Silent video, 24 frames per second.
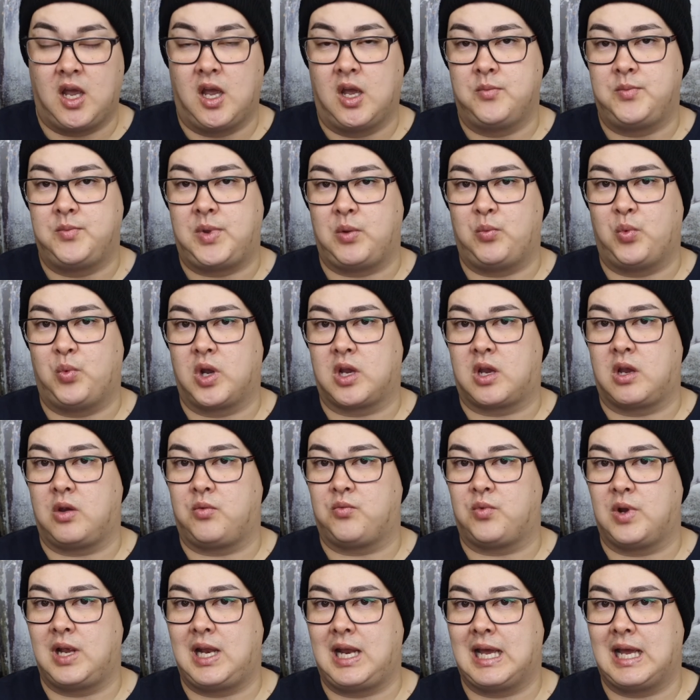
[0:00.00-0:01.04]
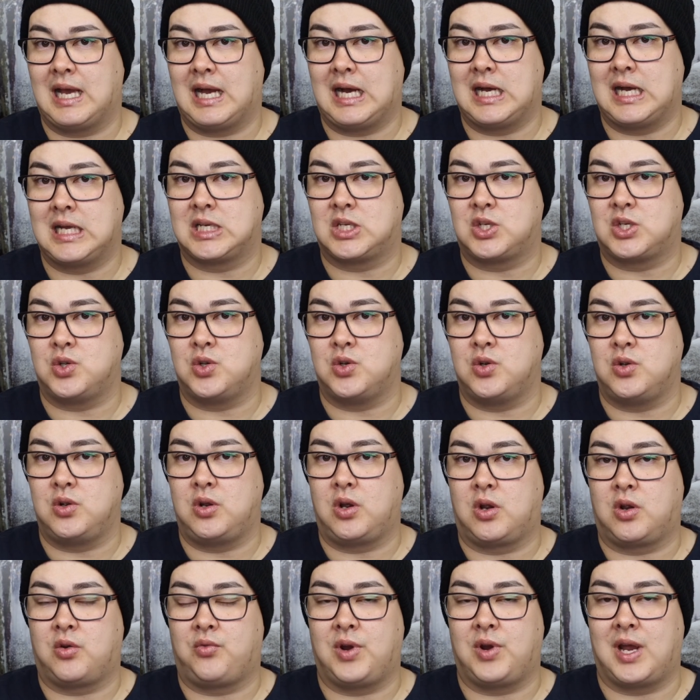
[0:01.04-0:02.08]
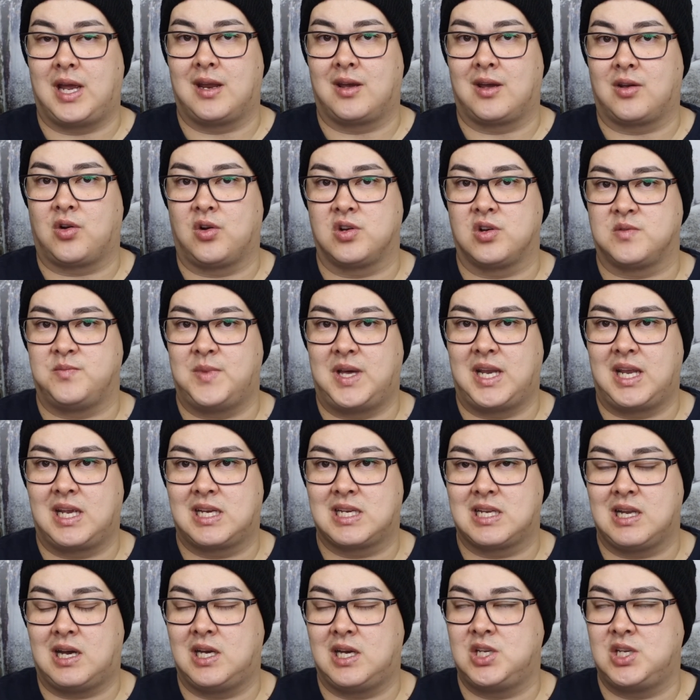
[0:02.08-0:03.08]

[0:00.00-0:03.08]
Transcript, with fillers: been working really hard to create a cosmetics line.